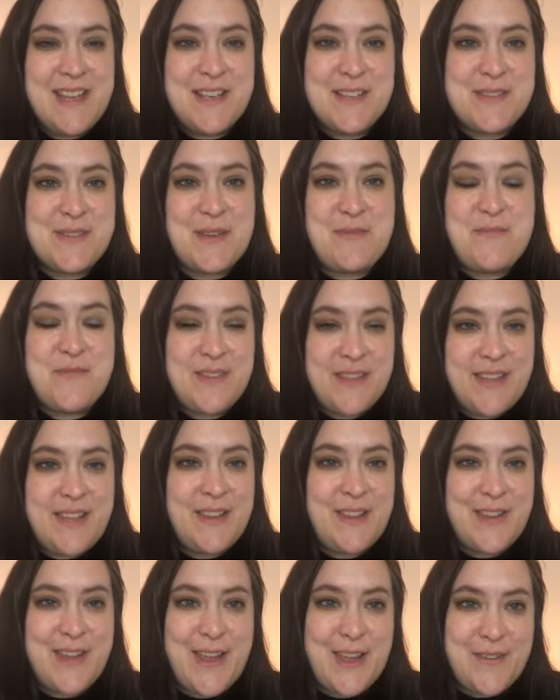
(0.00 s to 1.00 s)
so I'm really
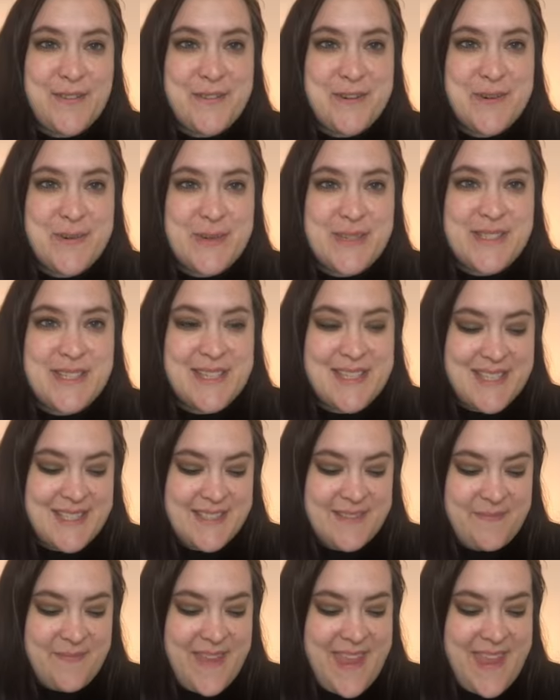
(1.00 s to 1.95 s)
looking forward to it.